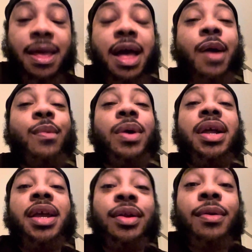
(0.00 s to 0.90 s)
I want
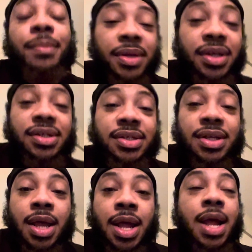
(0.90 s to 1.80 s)
inner peace,
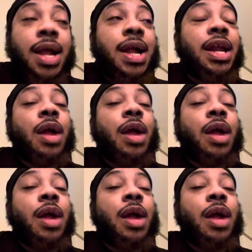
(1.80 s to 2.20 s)
and I